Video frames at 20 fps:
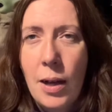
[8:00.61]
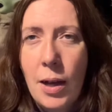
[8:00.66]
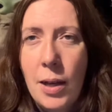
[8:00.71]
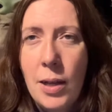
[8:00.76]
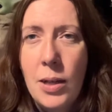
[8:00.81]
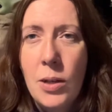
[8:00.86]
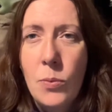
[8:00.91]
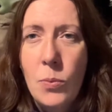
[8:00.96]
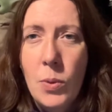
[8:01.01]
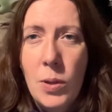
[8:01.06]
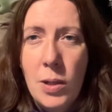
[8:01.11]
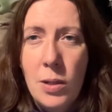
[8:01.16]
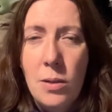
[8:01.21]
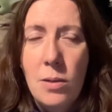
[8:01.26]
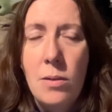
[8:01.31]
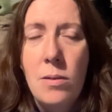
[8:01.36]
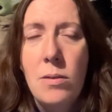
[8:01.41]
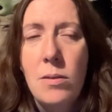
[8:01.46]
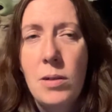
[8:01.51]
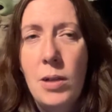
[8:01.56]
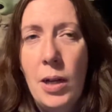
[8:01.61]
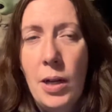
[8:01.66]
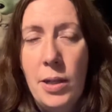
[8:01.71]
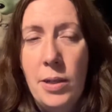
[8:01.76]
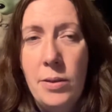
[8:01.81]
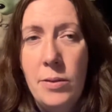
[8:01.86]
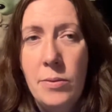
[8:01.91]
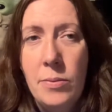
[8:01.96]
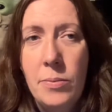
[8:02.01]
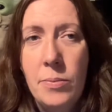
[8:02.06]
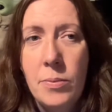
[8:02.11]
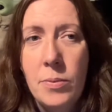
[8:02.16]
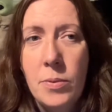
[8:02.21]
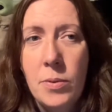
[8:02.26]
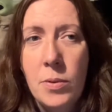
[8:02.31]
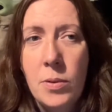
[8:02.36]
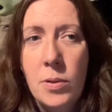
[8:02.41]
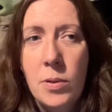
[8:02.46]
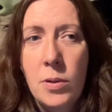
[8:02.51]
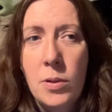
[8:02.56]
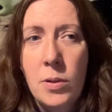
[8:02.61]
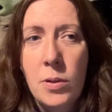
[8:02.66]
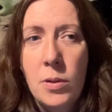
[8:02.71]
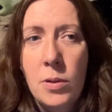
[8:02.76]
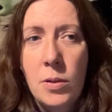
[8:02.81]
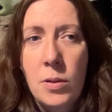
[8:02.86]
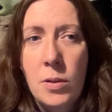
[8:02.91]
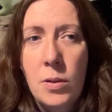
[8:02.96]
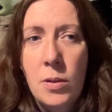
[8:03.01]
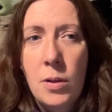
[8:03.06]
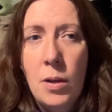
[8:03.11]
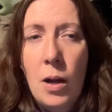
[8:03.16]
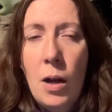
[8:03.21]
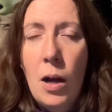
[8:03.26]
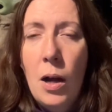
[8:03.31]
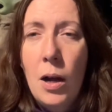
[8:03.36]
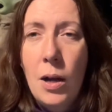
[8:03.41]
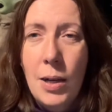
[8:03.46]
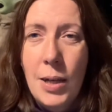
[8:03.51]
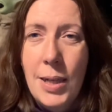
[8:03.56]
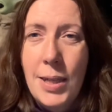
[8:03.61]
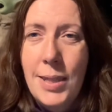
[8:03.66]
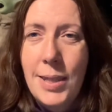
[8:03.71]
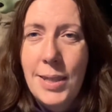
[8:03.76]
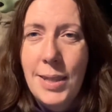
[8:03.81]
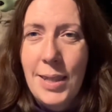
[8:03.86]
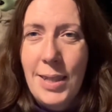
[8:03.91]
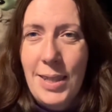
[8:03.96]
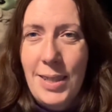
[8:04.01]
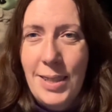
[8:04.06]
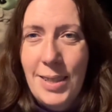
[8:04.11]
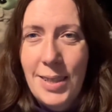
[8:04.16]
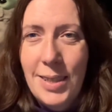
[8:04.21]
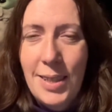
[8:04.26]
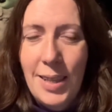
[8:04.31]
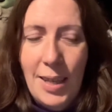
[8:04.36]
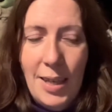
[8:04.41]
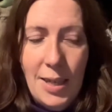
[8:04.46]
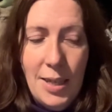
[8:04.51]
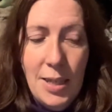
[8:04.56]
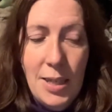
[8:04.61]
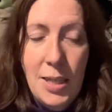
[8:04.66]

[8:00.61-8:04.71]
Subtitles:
and it will kind of hide things that